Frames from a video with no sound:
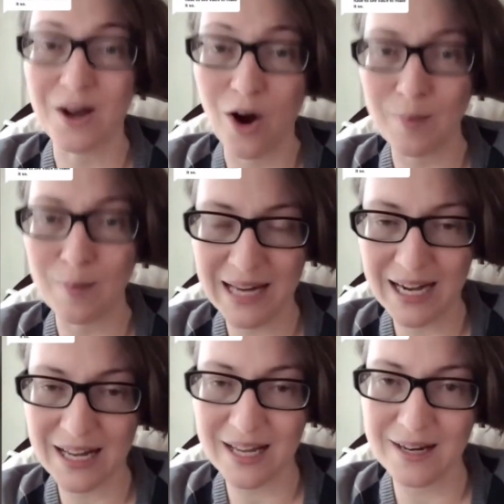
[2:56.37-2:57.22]

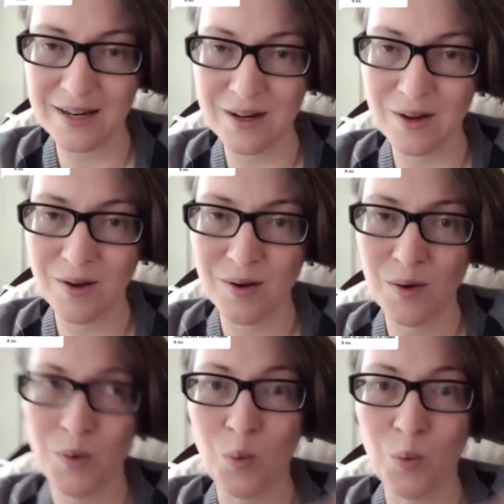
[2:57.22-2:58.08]
accommodated,
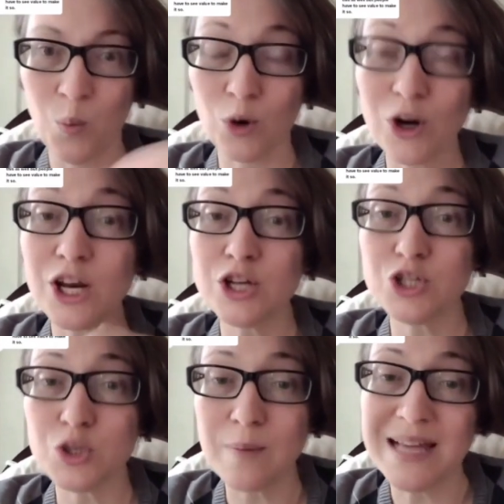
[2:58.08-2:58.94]
we're going to
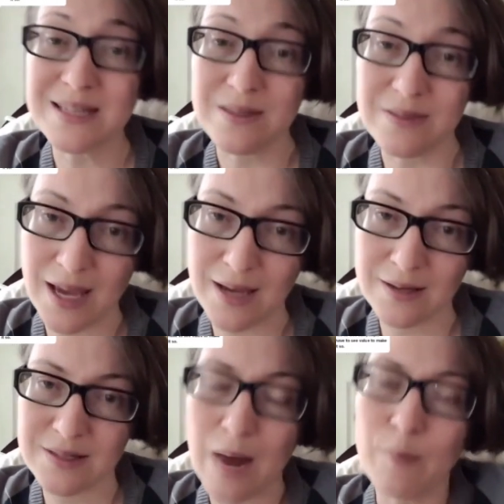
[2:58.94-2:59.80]
do amazing
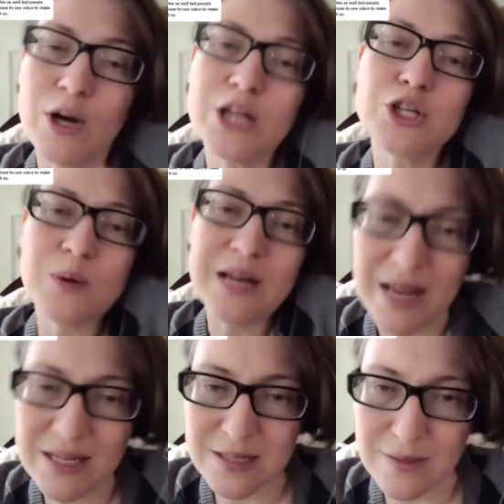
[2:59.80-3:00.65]
things. I'm already doing
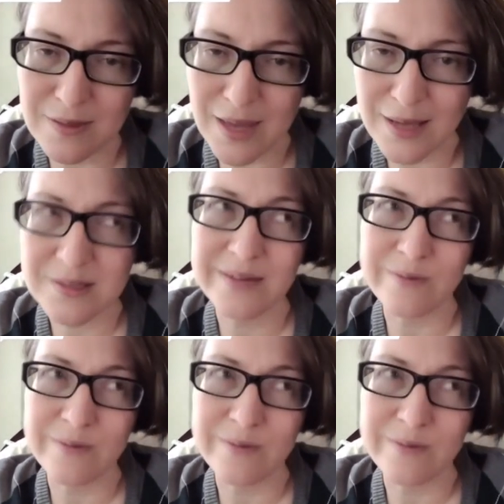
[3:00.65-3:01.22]
amazing things